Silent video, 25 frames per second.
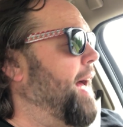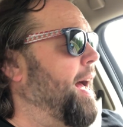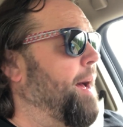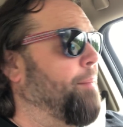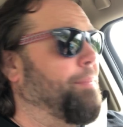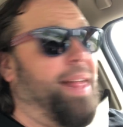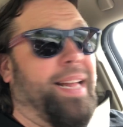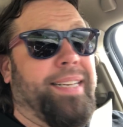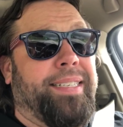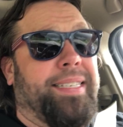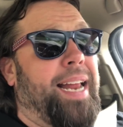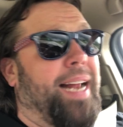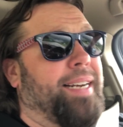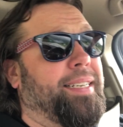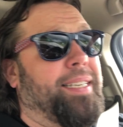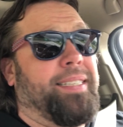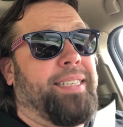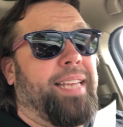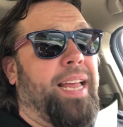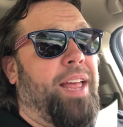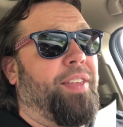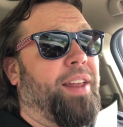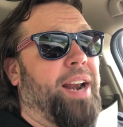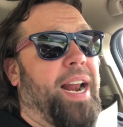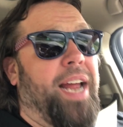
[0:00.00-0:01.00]
That's not to
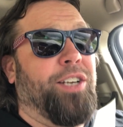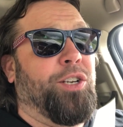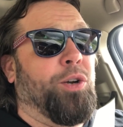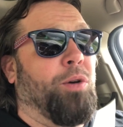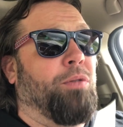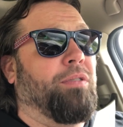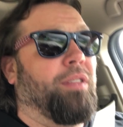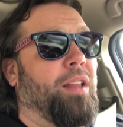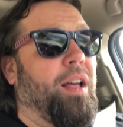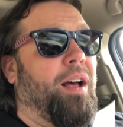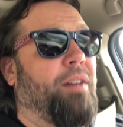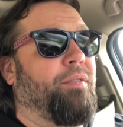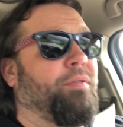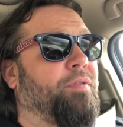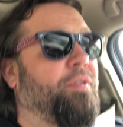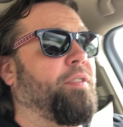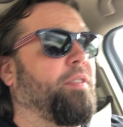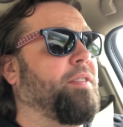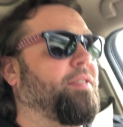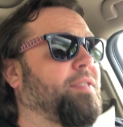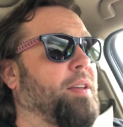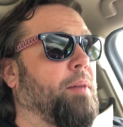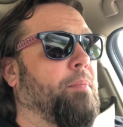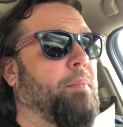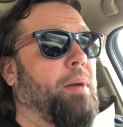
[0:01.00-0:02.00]
say that I don't
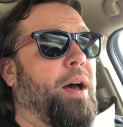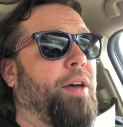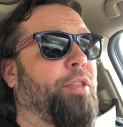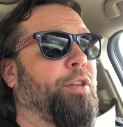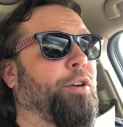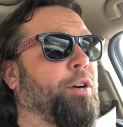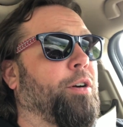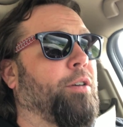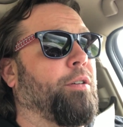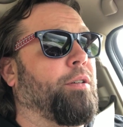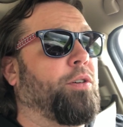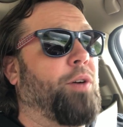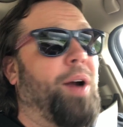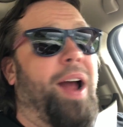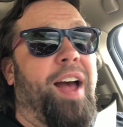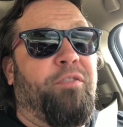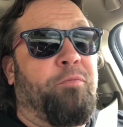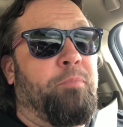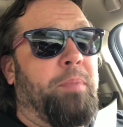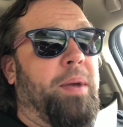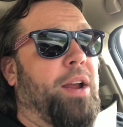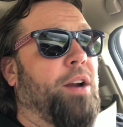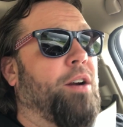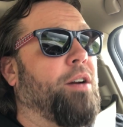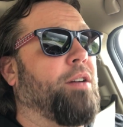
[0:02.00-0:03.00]
love some other craft
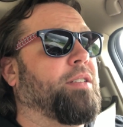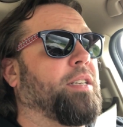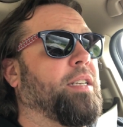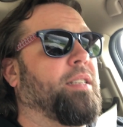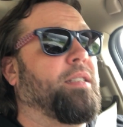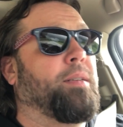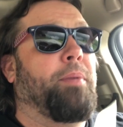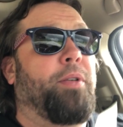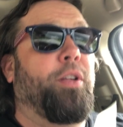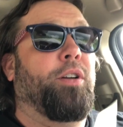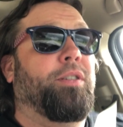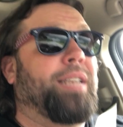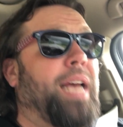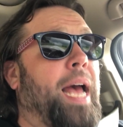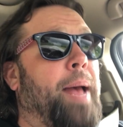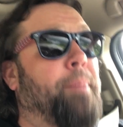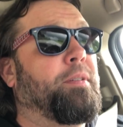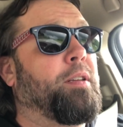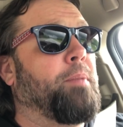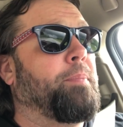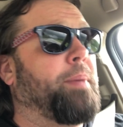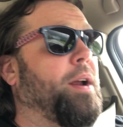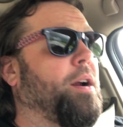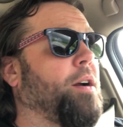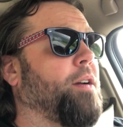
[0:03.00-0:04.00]
beers and some other types
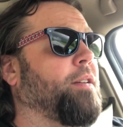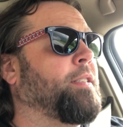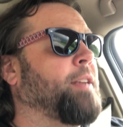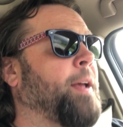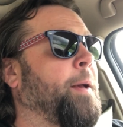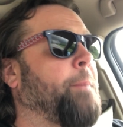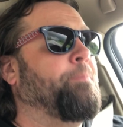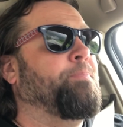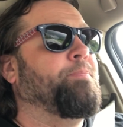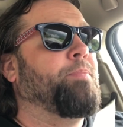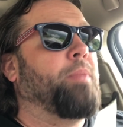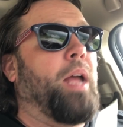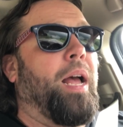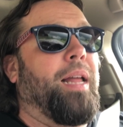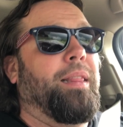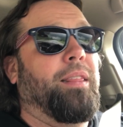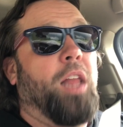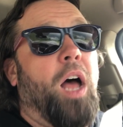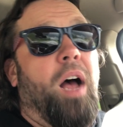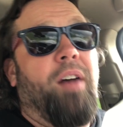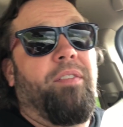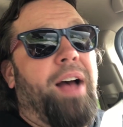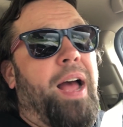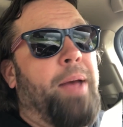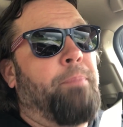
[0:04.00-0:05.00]
of beers. I
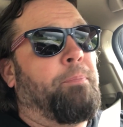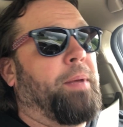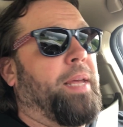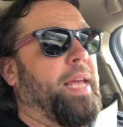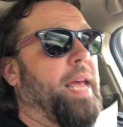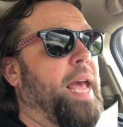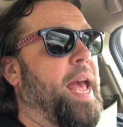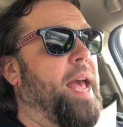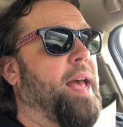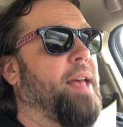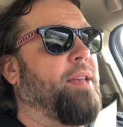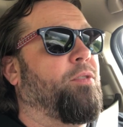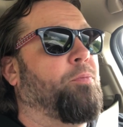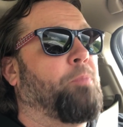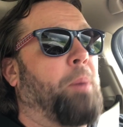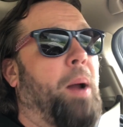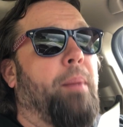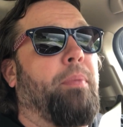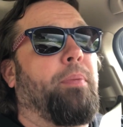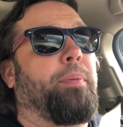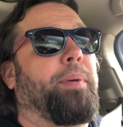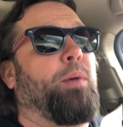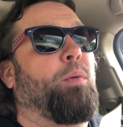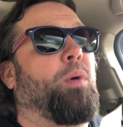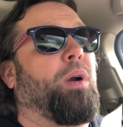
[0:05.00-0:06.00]
love IPAs.
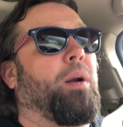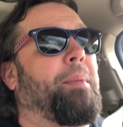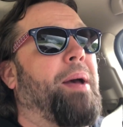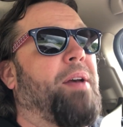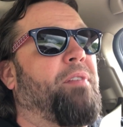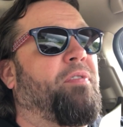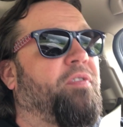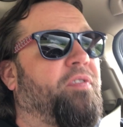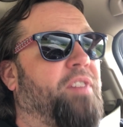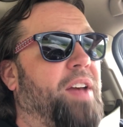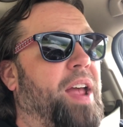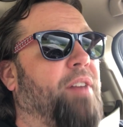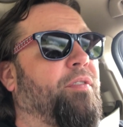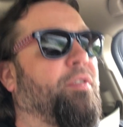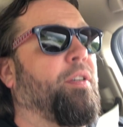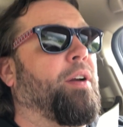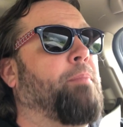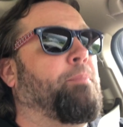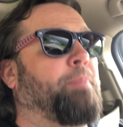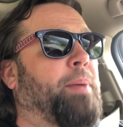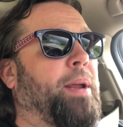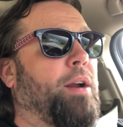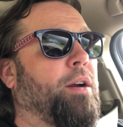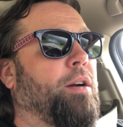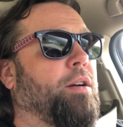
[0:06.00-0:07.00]
Probably one of my favorite
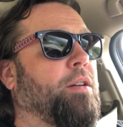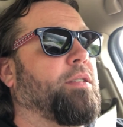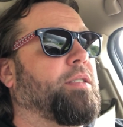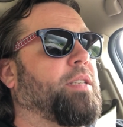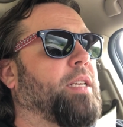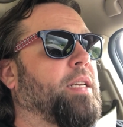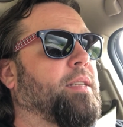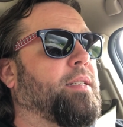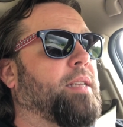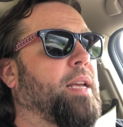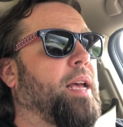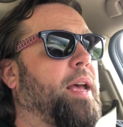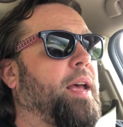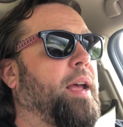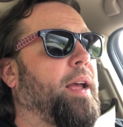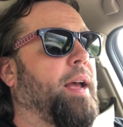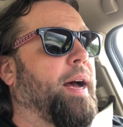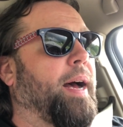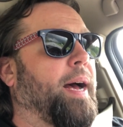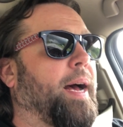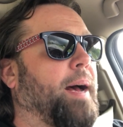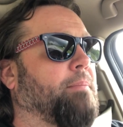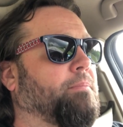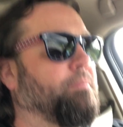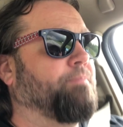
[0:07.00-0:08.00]
beers is
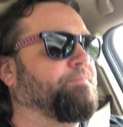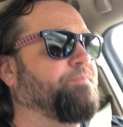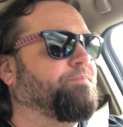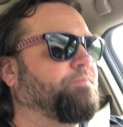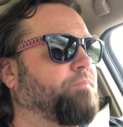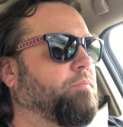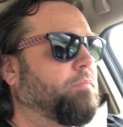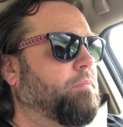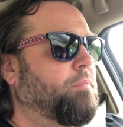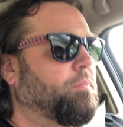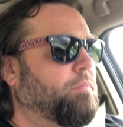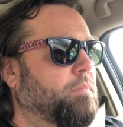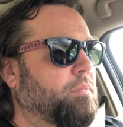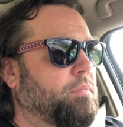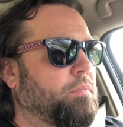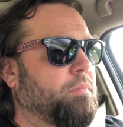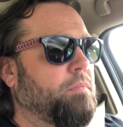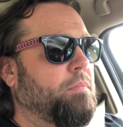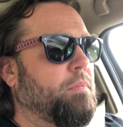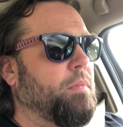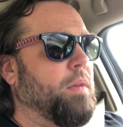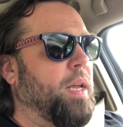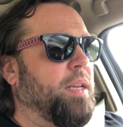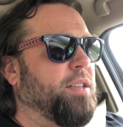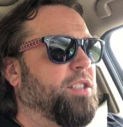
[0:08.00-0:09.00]

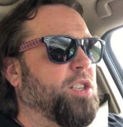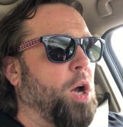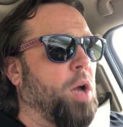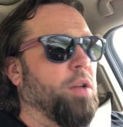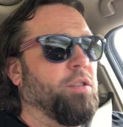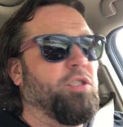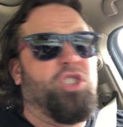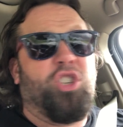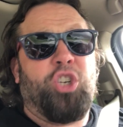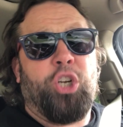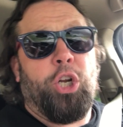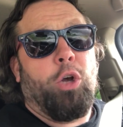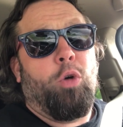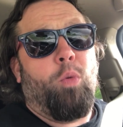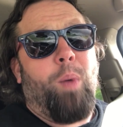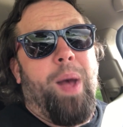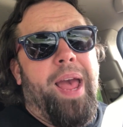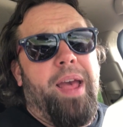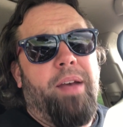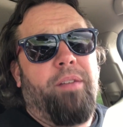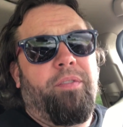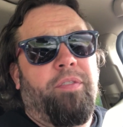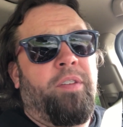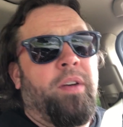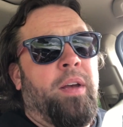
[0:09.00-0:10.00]
it's called Chill
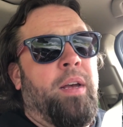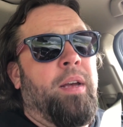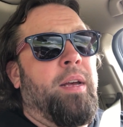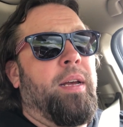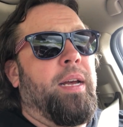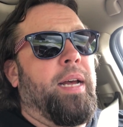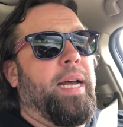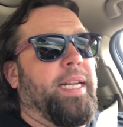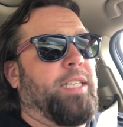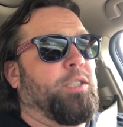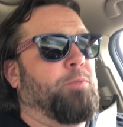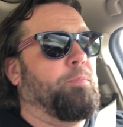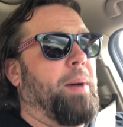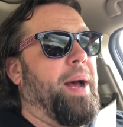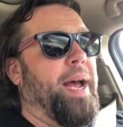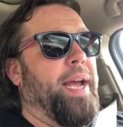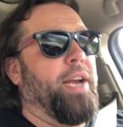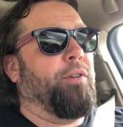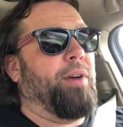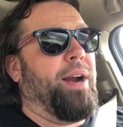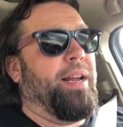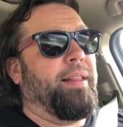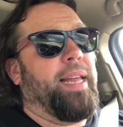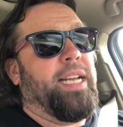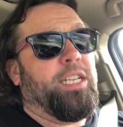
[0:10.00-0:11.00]
Wave. It's by
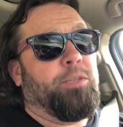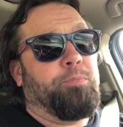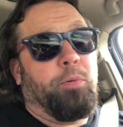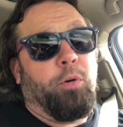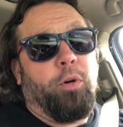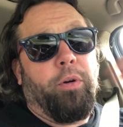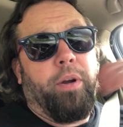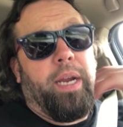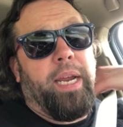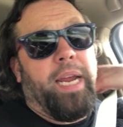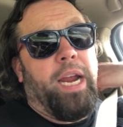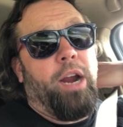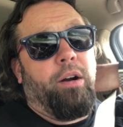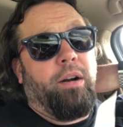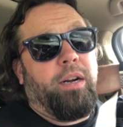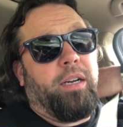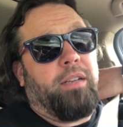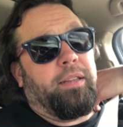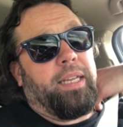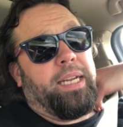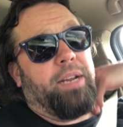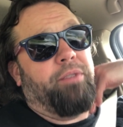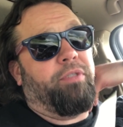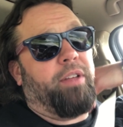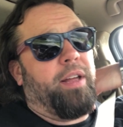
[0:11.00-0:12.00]
Great Lakes Brewing here in
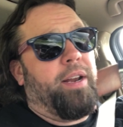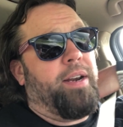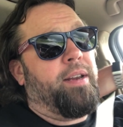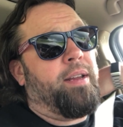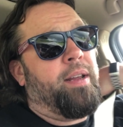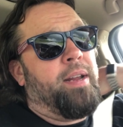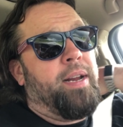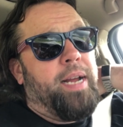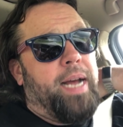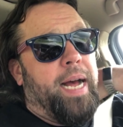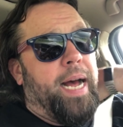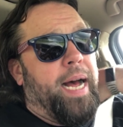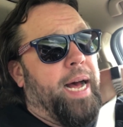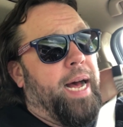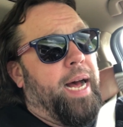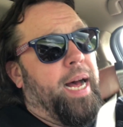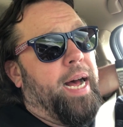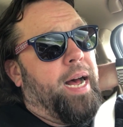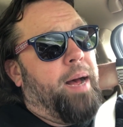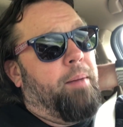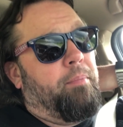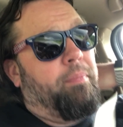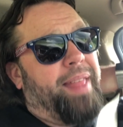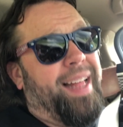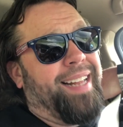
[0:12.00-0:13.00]
Cleveland.
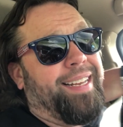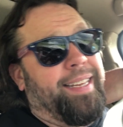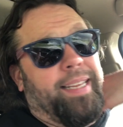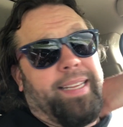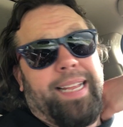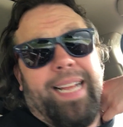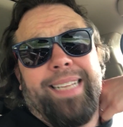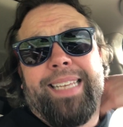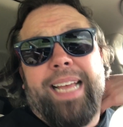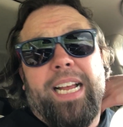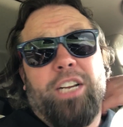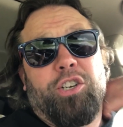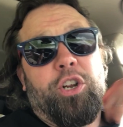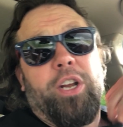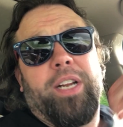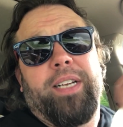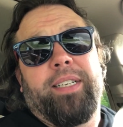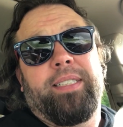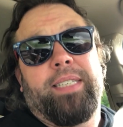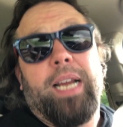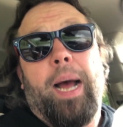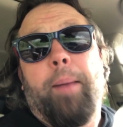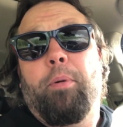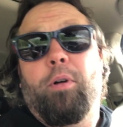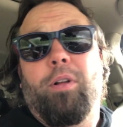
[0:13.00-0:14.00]
That's actually a
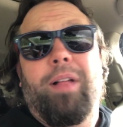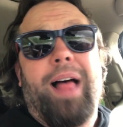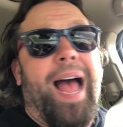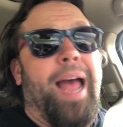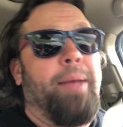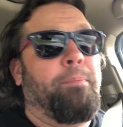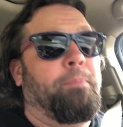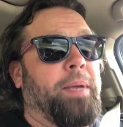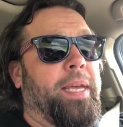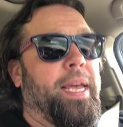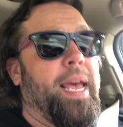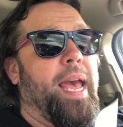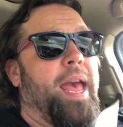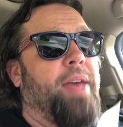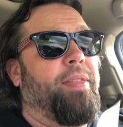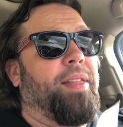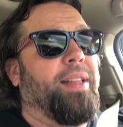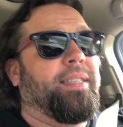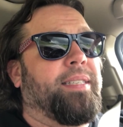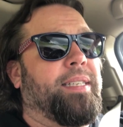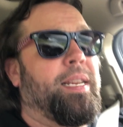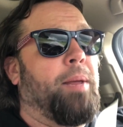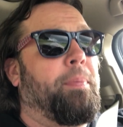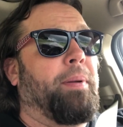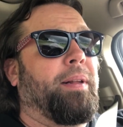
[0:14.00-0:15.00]
double IPA
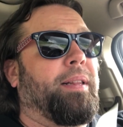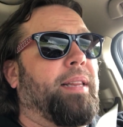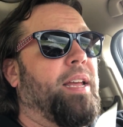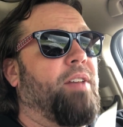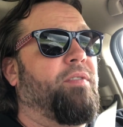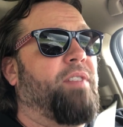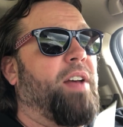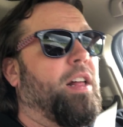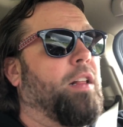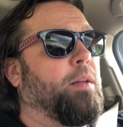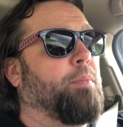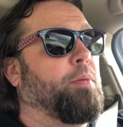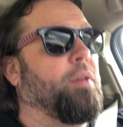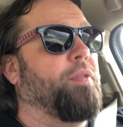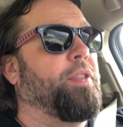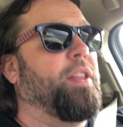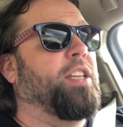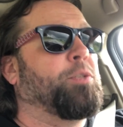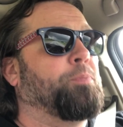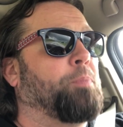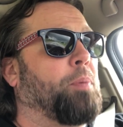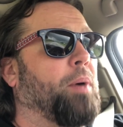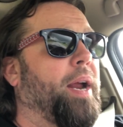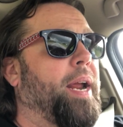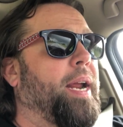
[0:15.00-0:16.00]
that's typically available in the
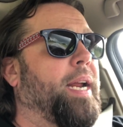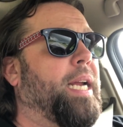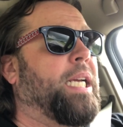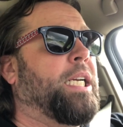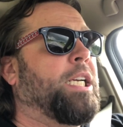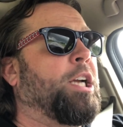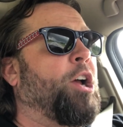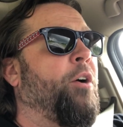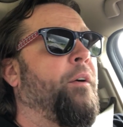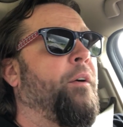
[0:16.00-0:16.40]
spring.